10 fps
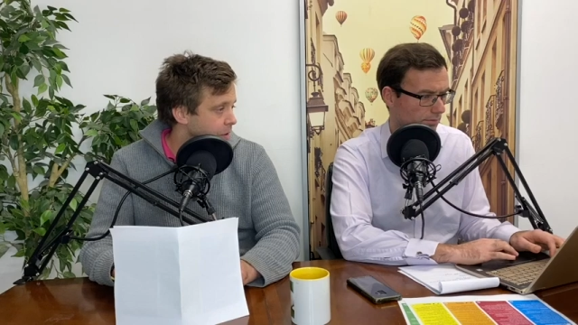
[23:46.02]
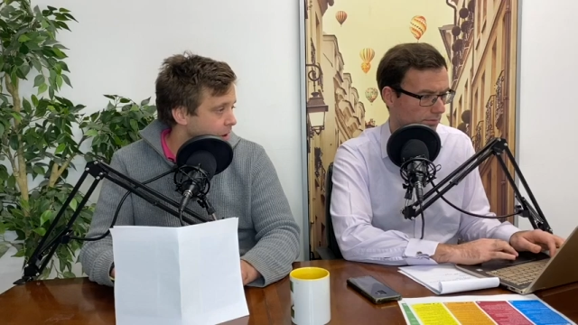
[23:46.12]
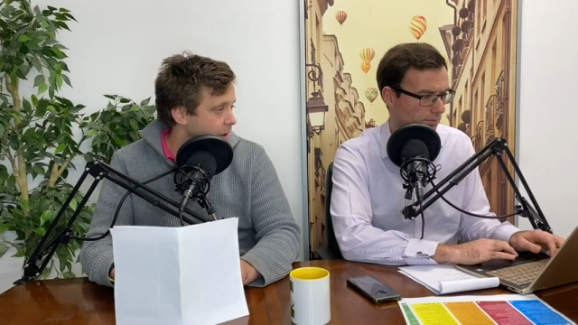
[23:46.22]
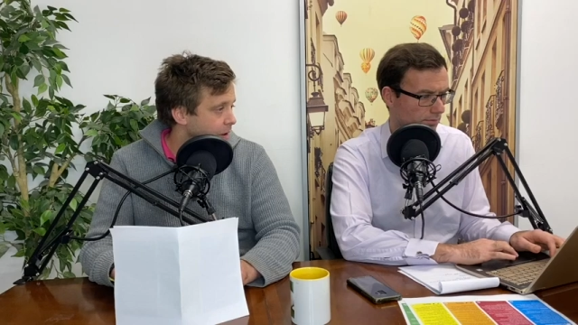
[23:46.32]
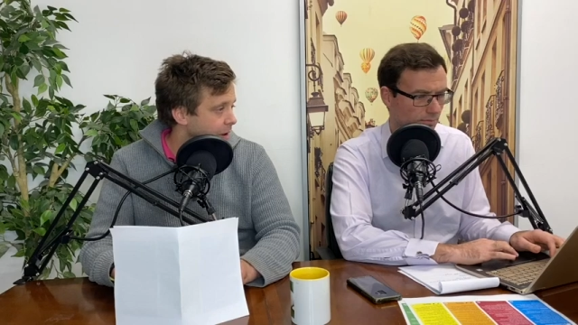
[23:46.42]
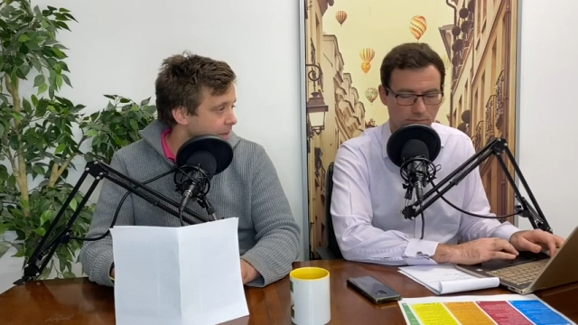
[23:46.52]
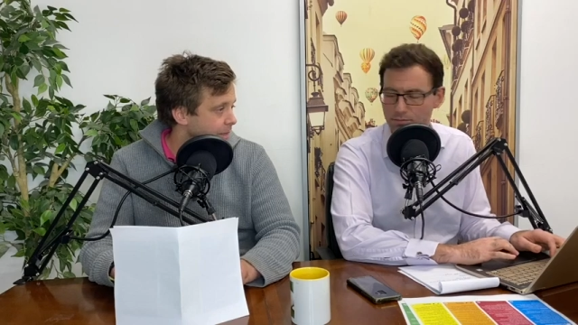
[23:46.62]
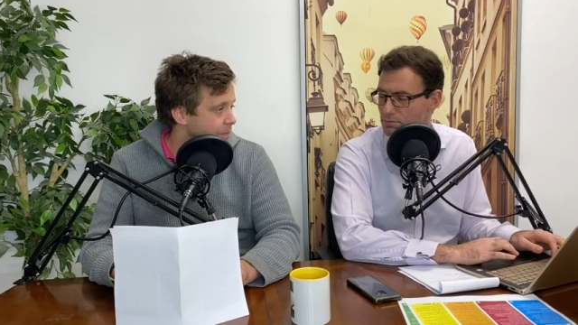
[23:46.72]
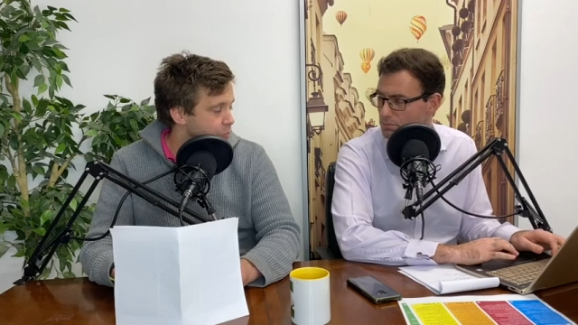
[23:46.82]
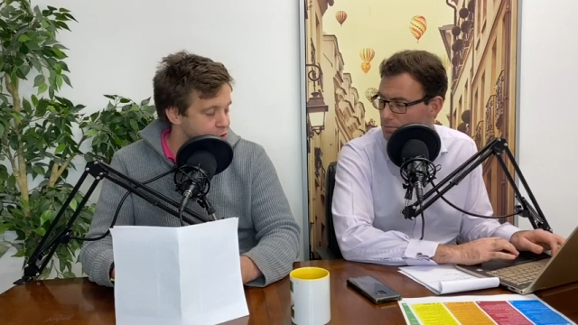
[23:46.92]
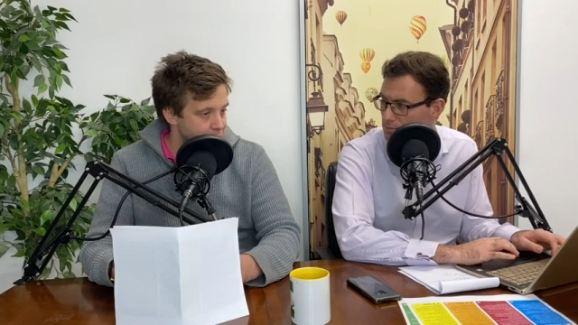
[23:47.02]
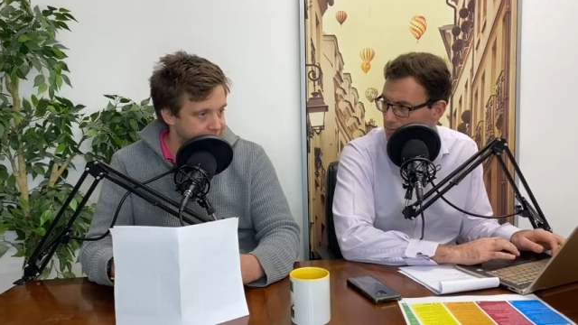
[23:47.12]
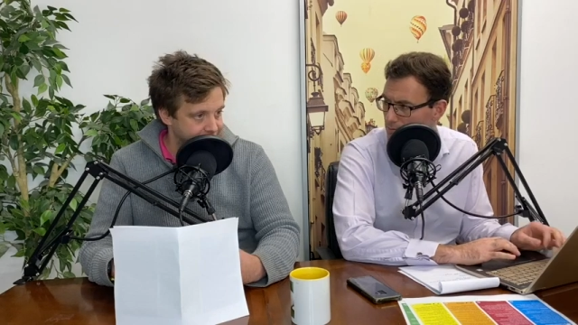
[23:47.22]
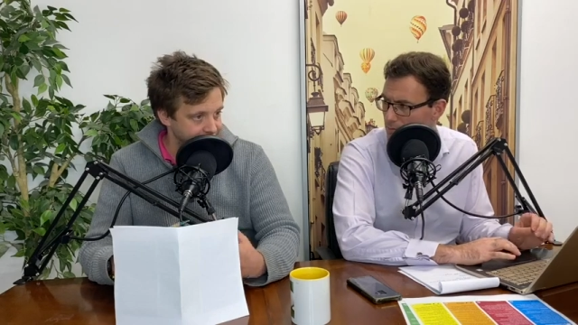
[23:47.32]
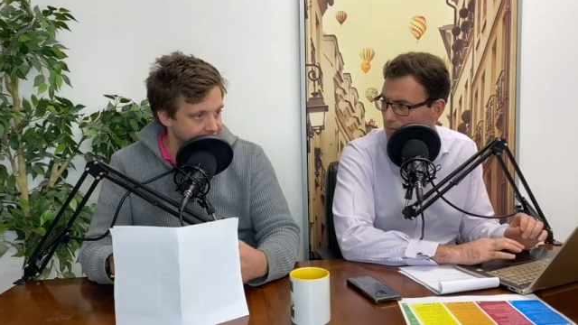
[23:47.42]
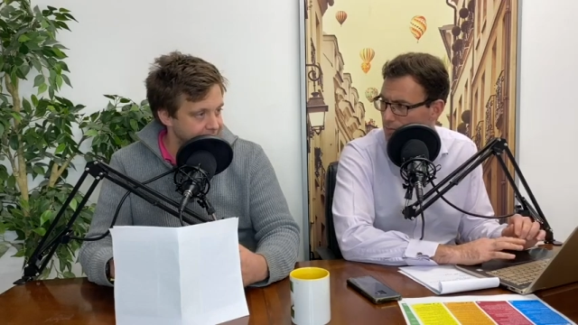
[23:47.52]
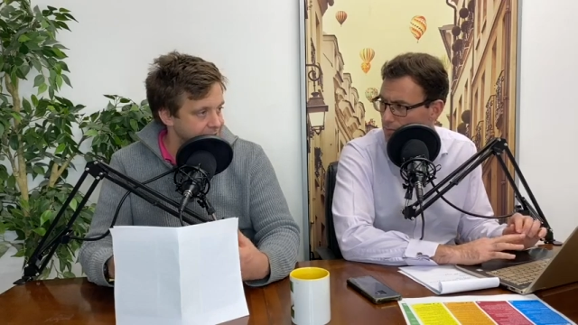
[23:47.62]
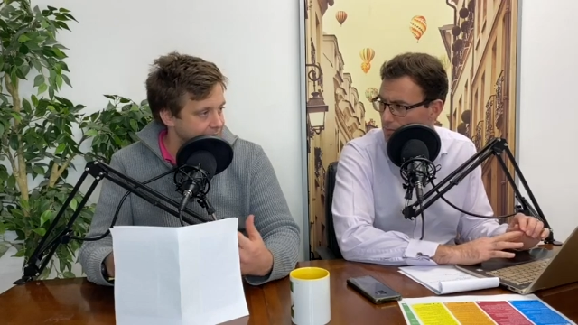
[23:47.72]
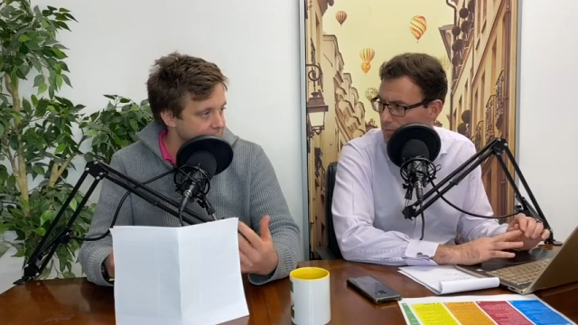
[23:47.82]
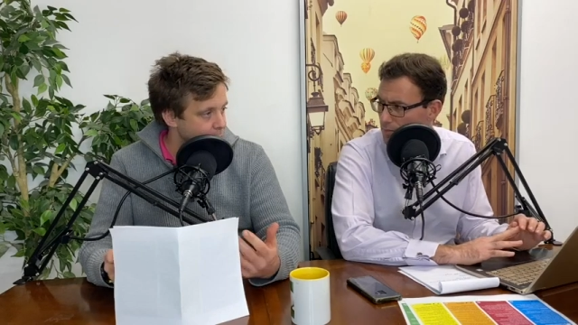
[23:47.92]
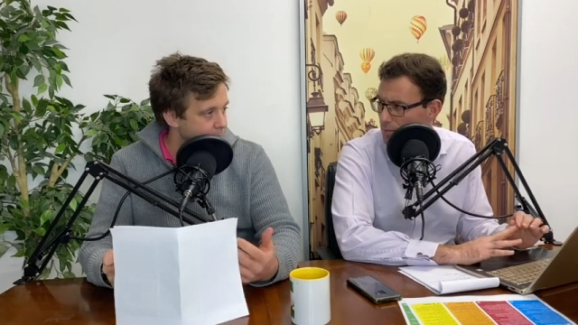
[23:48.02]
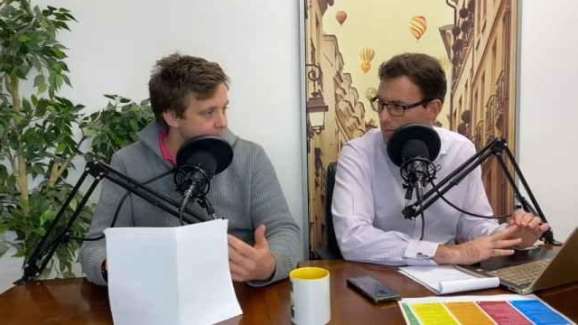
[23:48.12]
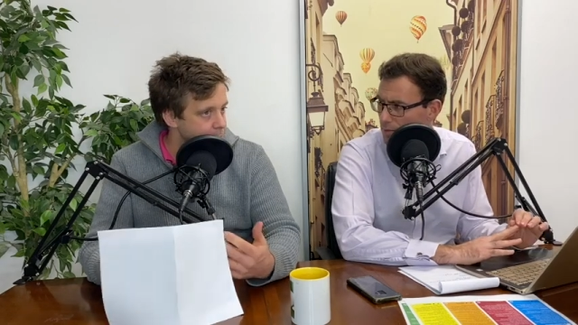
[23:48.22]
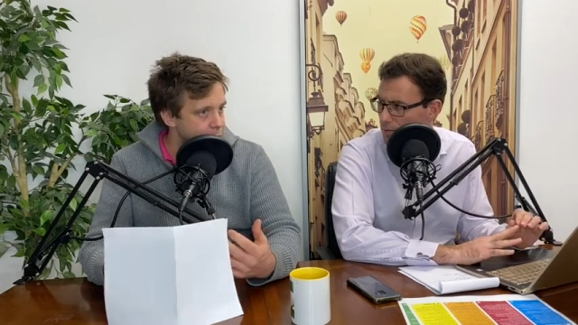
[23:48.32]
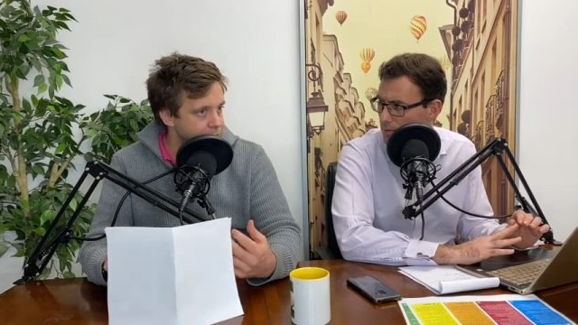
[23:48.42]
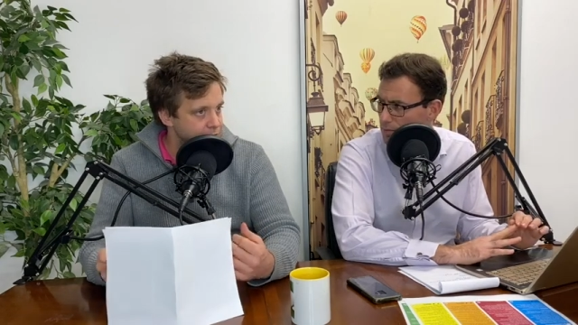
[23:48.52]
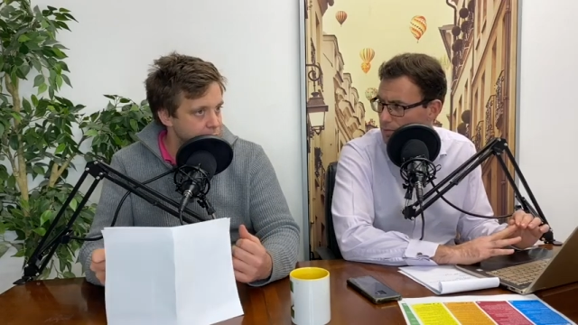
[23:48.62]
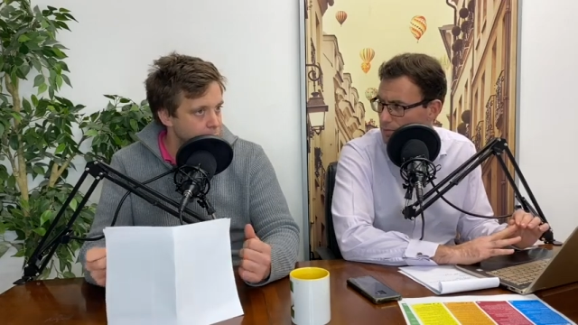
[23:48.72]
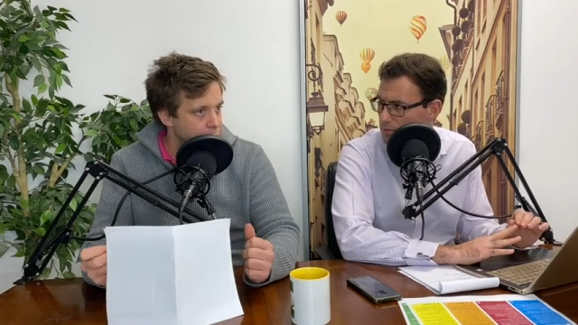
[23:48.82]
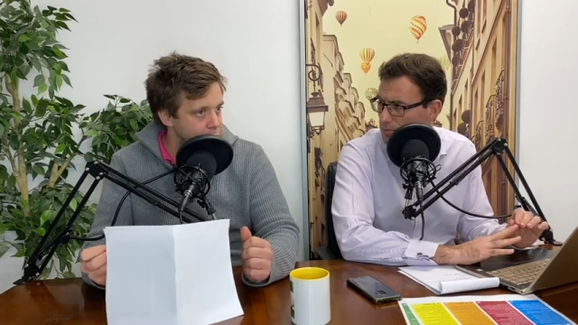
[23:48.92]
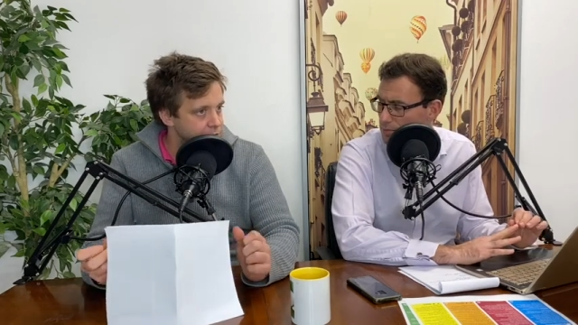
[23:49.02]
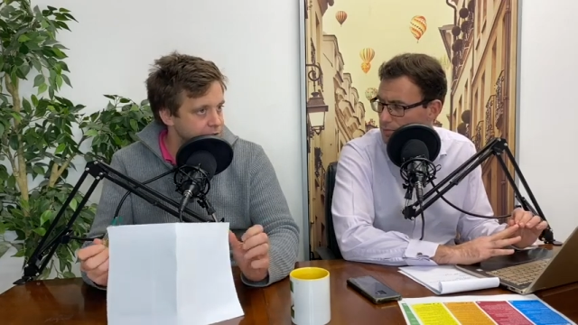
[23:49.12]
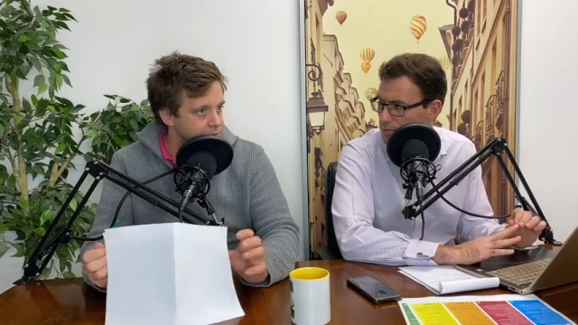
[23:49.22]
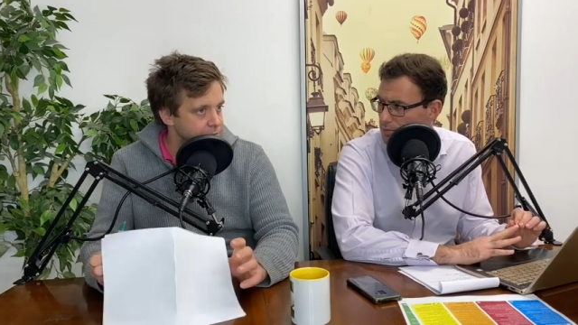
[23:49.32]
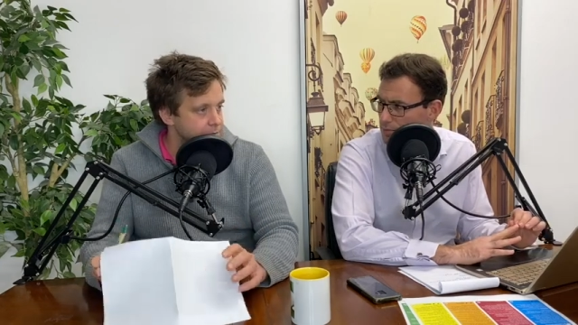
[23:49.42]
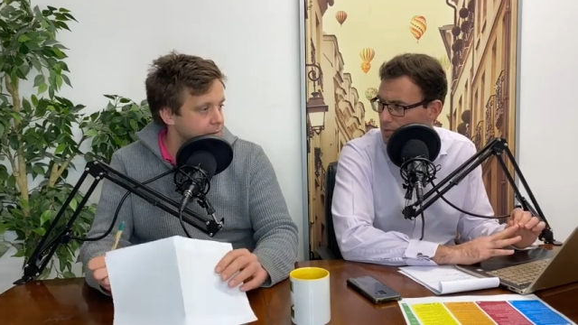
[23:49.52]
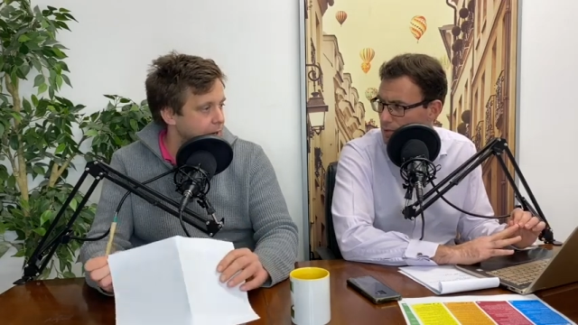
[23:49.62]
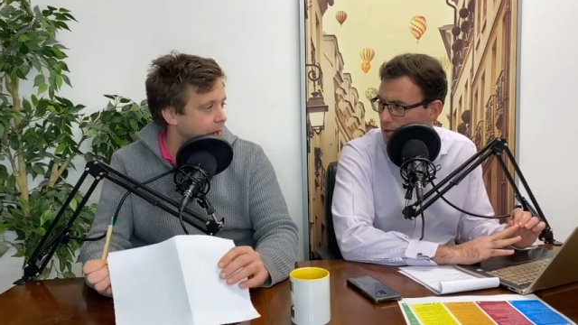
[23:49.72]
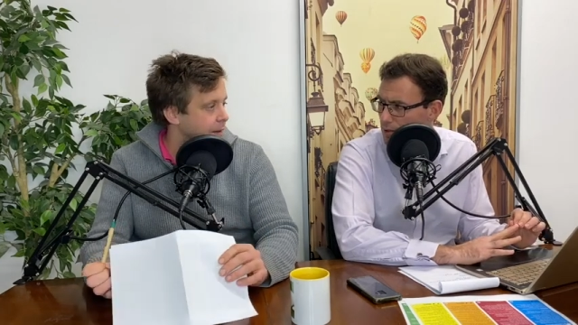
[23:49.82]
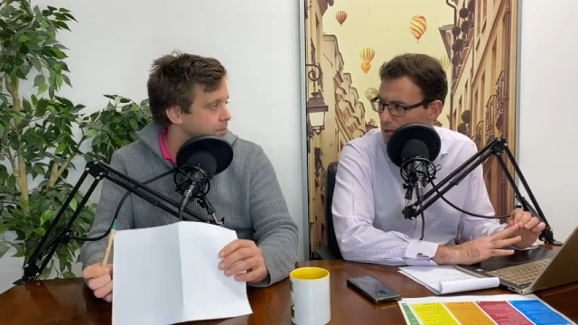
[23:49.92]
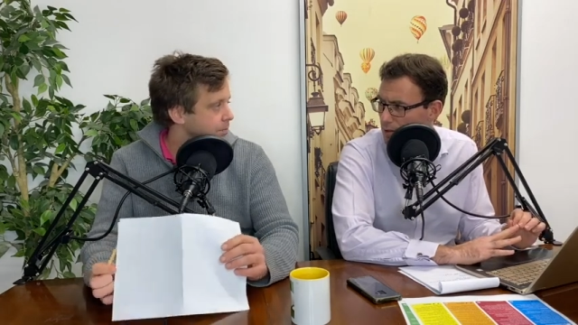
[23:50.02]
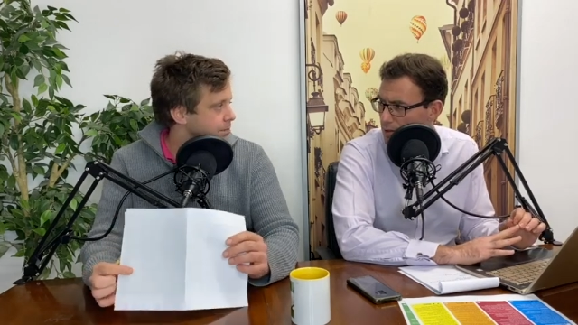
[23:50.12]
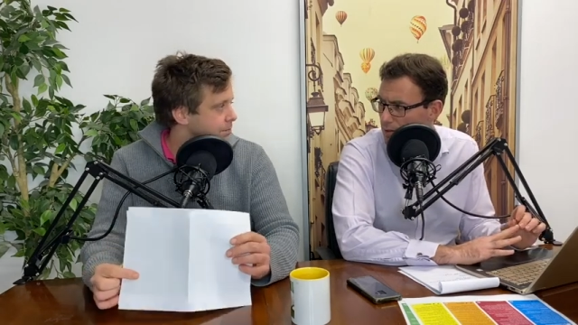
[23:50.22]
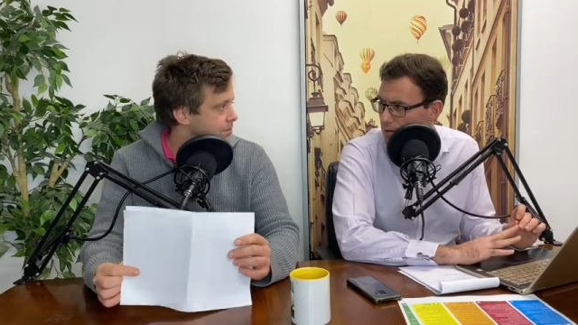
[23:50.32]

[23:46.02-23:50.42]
Speaker 1: are doing fantastically well in moving towards, um,